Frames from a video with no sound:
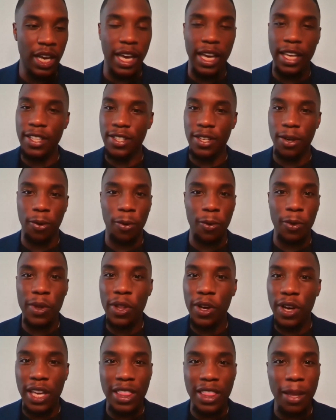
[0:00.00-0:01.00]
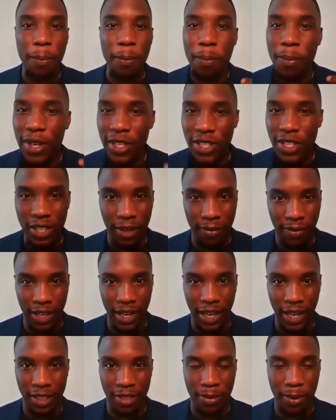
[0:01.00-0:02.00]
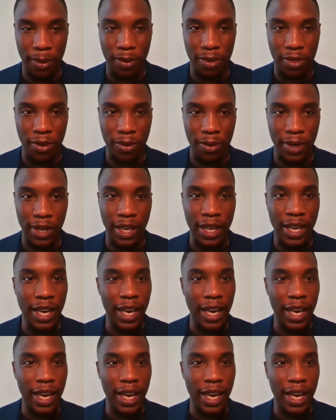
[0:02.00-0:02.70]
And so when we look at the mission of Connect 313,